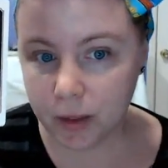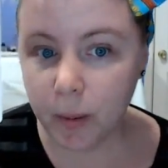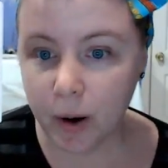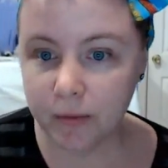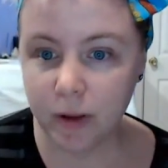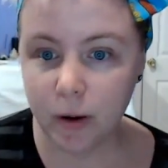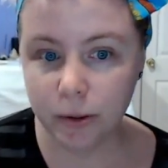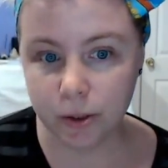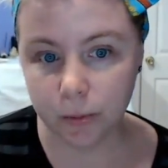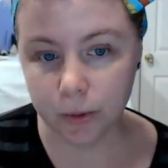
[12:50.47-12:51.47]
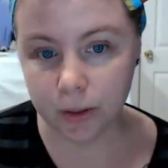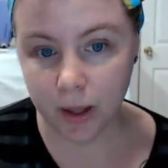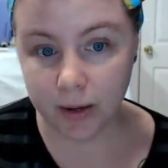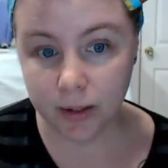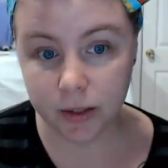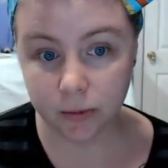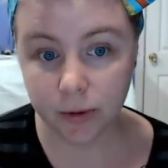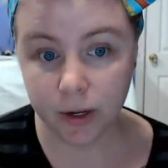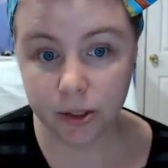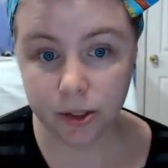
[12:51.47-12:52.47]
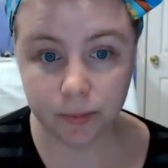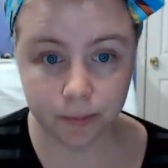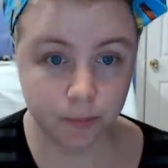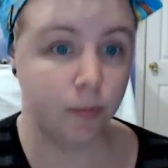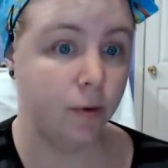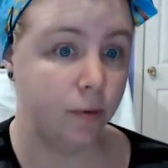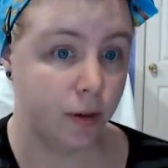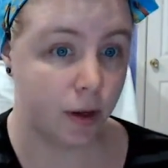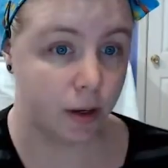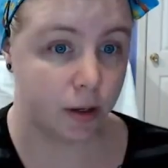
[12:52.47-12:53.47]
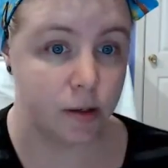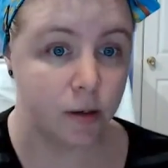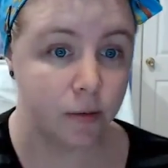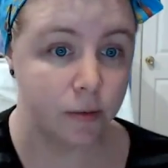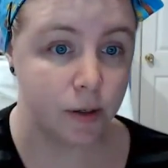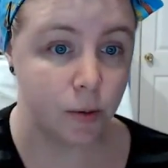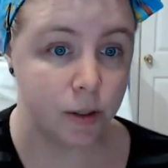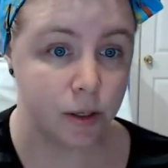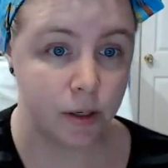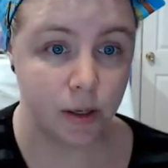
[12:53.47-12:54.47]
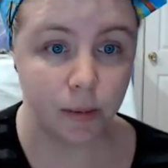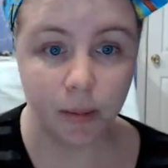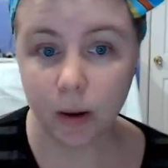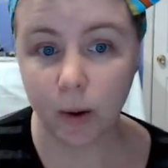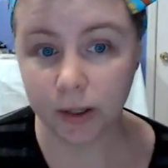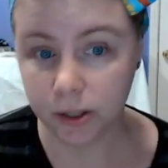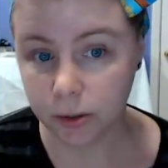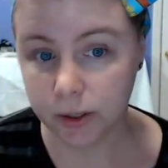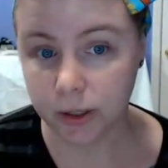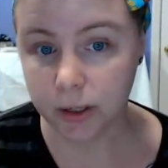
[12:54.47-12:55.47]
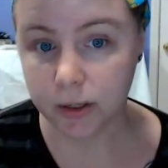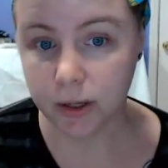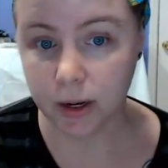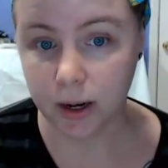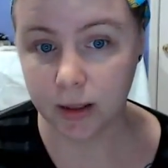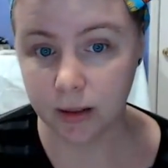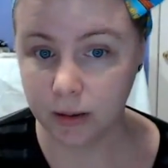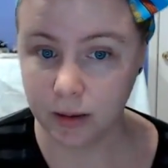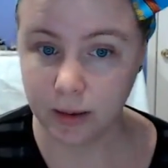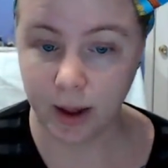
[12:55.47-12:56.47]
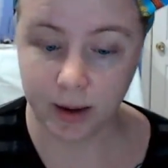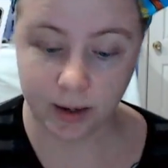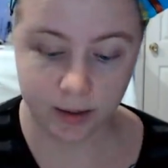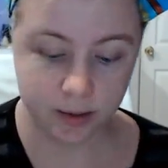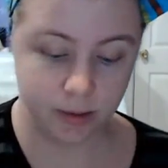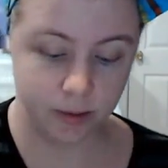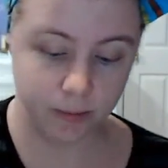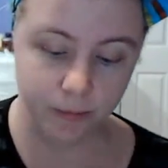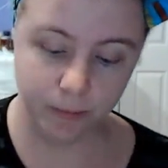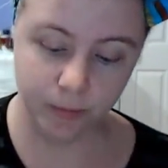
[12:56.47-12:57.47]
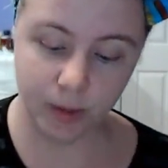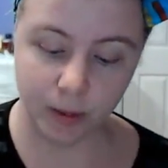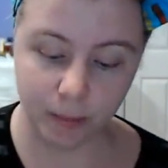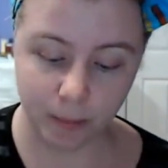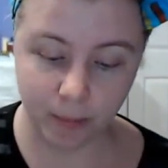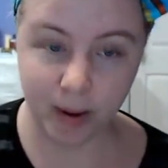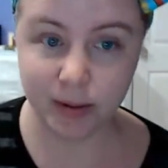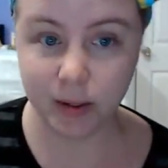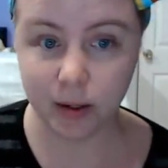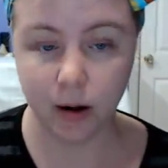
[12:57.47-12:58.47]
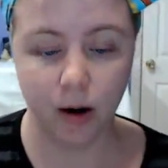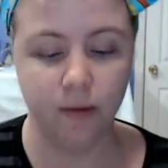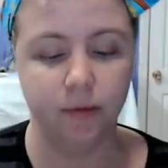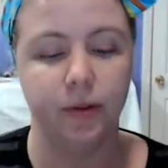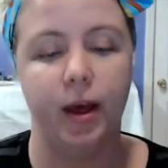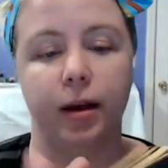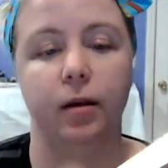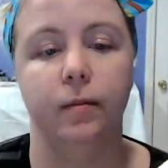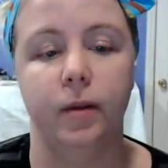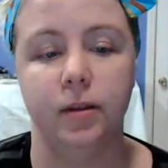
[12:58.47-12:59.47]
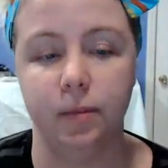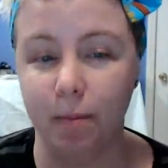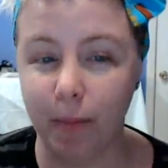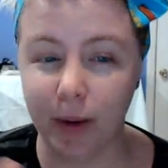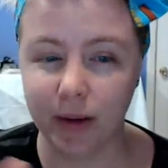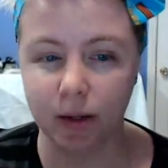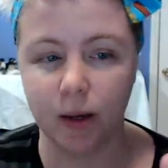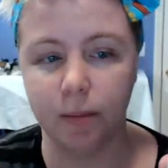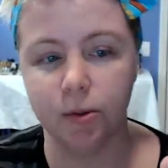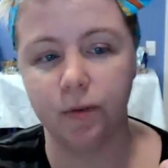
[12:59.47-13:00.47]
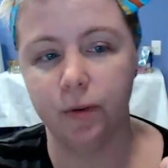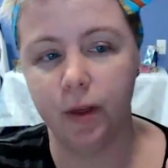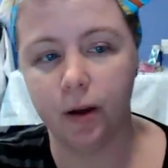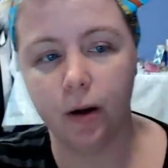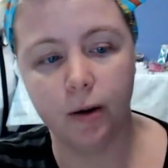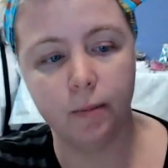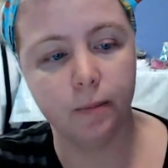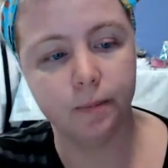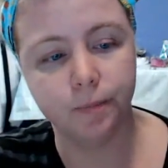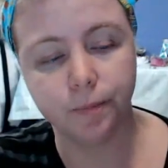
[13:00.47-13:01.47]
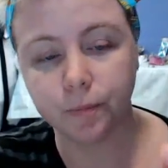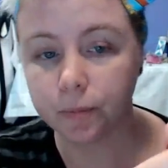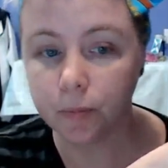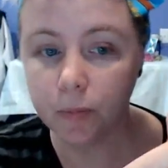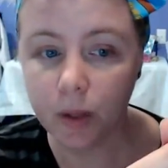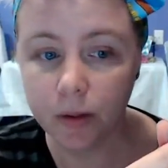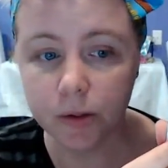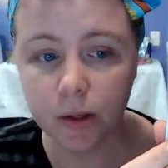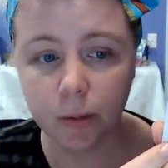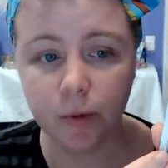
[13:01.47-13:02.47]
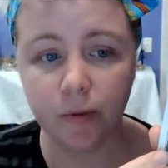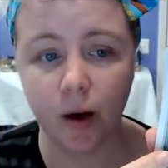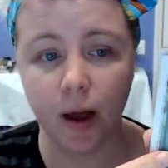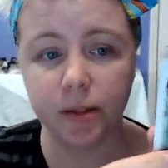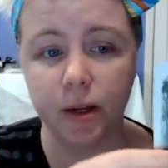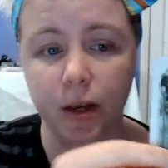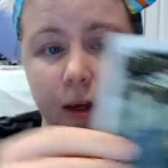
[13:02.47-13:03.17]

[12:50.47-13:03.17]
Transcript: the part of the ocean where the light doesn't reach, you've really got to conserve resources and make wise choices. And I think that that is an amazing card for that. It's amazing imagery for that card. So then we've got